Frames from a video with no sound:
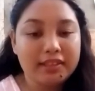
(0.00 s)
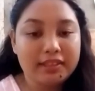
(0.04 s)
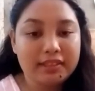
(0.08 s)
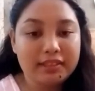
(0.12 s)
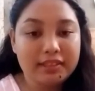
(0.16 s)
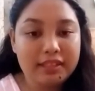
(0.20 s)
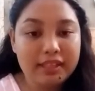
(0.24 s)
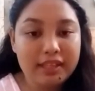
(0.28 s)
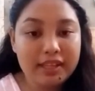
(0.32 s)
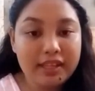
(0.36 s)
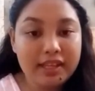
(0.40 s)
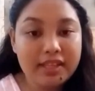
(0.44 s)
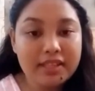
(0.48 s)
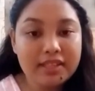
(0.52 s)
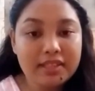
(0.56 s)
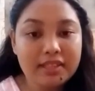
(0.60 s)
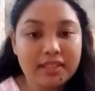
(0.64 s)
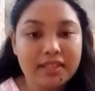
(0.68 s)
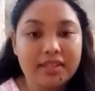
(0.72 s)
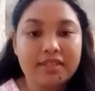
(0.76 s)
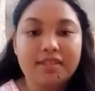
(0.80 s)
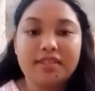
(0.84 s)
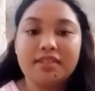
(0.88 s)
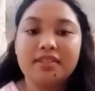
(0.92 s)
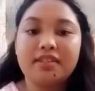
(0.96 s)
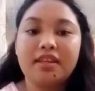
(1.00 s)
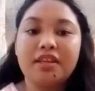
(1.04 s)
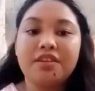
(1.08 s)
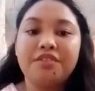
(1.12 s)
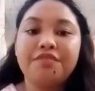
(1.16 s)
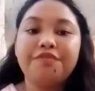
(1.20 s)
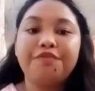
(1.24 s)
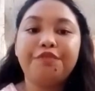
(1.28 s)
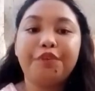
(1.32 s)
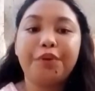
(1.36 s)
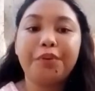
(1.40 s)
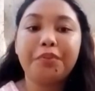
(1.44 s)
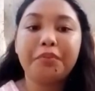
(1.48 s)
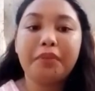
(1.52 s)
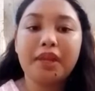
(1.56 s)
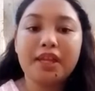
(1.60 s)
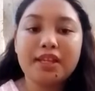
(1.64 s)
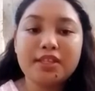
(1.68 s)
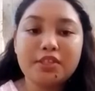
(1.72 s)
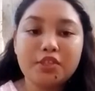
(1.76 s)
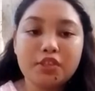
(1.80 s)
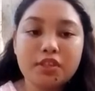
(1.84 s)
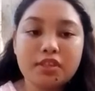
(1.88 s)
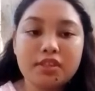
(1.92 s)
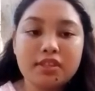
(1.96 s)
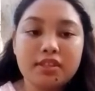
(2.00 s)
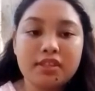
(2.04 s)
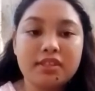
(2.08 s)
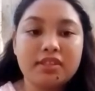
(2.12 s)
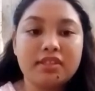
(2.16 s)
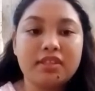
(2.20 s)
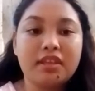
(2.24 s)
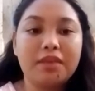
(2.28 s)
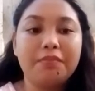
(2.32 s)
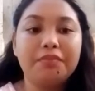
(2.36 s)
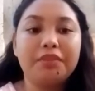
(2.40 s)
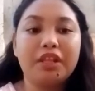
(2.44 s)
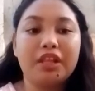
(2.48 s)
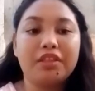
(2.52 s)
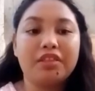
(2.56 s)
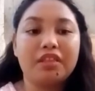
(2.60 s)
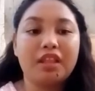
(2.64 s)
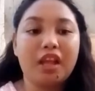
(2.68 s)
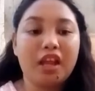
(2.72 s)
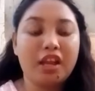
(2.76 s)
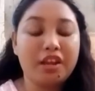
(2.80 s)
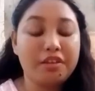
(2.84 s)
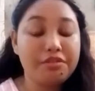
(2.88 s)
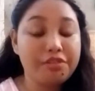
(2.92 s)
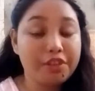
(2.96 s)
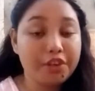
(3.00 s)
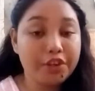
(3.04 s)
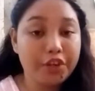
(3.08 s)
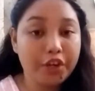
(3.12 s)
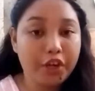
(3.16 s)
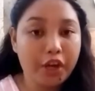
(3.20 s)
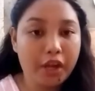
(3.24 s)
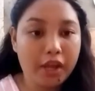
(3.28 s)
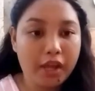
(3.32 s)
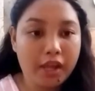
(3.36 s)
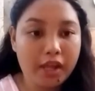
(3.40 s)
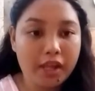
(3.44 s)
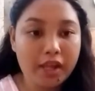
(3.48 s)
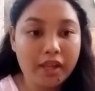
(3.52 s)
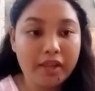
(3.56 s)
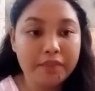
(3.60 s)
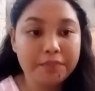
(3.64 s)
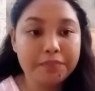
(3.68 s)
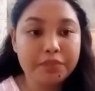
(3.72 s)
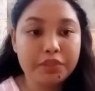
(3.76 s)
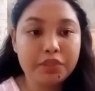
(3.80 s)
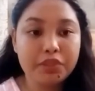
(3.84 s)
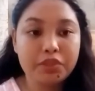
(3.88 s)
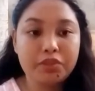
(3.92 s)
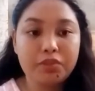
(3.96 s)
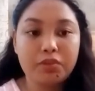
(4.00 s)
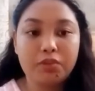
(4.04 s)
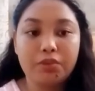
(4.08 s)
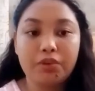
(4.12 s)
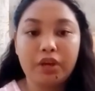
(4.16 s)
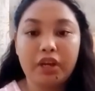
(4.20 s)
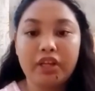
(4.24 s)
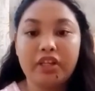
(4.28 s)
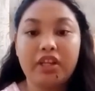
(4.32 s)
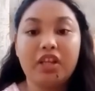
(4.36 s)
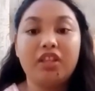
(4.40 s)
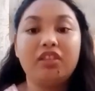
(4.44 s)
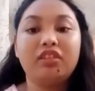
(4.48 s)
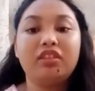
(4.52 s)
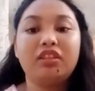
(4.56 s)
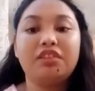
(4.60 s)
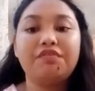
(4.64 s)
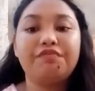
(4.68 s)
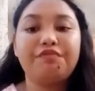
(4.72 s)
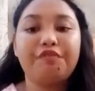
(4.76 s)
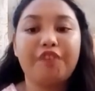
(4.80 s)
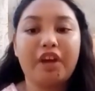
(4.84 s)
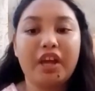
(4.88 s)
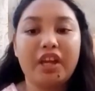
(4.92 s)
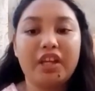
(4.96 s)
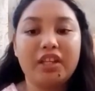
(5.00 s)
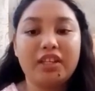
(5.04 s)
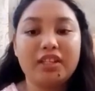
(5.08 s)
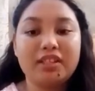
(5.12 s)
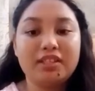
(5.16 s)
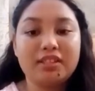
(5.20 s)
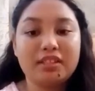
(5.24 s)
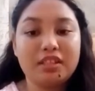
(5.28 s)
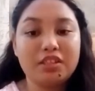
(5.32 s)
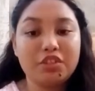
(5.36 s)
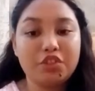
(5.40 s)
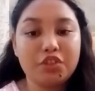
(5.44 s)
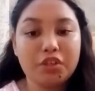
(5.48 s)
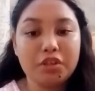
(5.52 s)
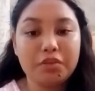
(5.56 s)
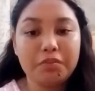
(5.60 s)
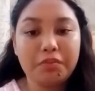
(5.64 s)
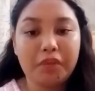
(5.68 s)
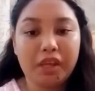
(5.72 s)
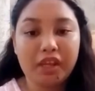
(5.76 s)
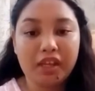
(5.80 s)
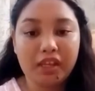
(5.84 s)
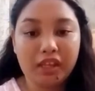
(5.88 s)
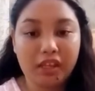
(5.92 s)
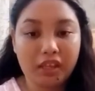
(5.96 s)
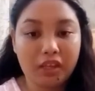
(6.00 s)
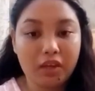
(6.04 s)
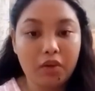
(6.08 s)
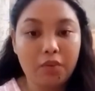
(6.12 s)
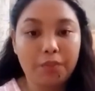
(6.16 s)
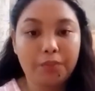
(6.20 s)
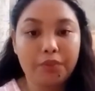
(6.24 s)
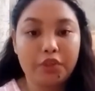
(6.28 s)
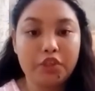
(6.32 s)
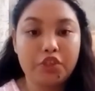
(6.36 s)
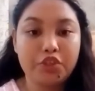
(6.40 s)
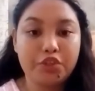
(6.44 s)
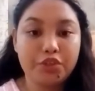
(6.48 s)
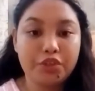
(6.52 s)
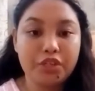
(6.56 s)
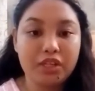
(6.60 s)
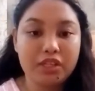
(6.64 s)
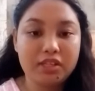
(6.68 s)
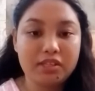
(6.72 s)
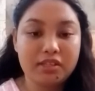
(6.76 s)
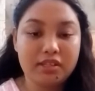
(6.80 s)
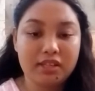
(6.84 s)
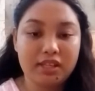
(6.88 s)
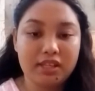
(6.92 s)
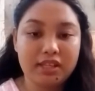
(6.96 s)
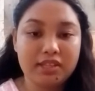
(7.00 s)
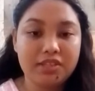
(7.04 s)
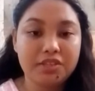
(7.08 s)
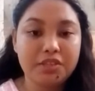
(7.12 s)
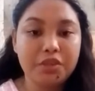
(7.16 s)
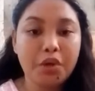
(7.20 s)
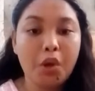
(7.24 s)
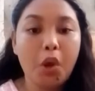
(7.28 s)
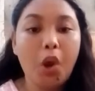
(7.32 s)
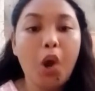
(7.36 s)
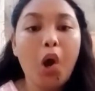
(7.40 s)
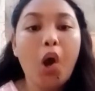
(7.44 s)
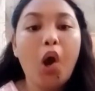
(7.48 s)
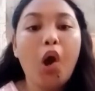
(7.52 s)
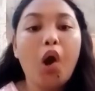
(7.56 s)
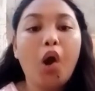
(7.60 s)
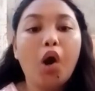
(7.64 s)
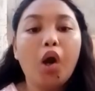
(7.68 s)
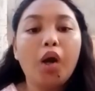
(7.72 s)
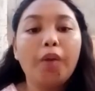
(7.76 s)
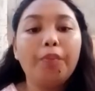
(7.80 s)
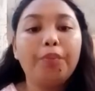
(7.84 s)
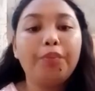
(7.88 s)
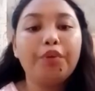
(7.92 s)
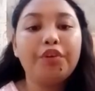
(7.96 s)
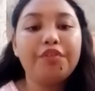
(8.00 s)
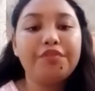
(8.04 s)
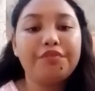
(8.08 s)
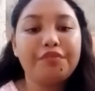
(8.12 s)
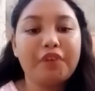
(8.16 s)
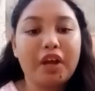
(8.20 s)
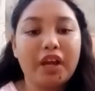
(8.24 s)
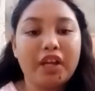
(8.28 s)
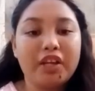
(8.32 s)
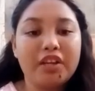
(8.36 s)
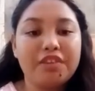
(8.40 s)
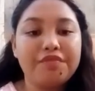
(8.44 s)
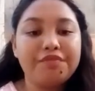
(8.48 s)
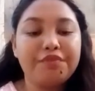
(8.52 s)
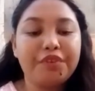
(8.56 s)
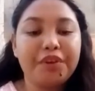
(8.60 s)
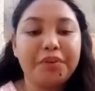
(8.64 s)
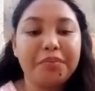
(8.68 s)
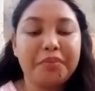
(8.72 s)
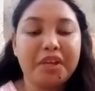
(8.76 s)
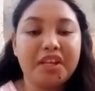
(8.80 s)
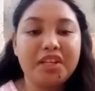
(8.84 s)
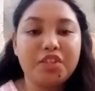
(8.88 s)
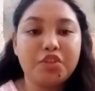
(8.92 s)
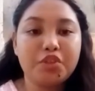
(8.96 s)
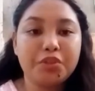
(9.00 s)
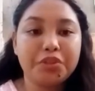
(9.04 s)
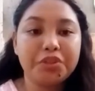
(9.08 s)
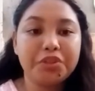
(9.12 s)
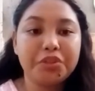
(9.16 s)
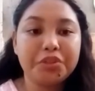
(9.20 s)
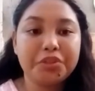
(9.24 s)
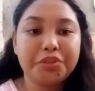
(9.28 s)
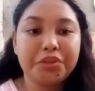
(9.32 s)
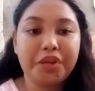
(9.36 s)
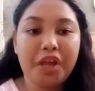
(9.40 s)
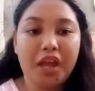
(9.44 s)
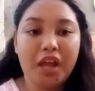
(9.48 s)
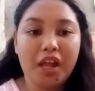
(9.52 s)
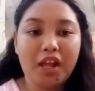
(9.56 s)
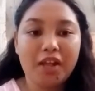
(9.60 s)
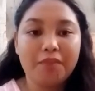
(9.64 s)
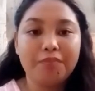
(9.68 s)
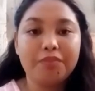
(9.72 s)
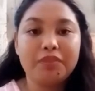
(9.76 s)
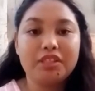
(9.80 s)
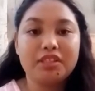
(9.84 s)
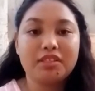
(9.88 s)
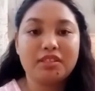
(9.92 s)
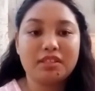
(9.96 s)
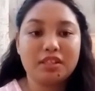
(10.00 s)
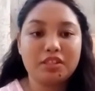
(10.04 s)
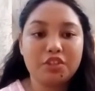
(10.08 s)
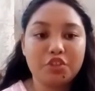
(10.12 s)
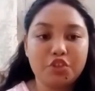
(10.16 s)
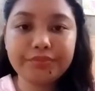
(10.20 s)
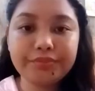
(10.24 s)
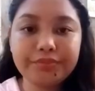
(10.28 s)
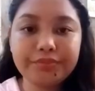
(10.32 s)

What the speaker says: DSS is an information system that either helps to identify decision-making opportunities or provide information to help decision.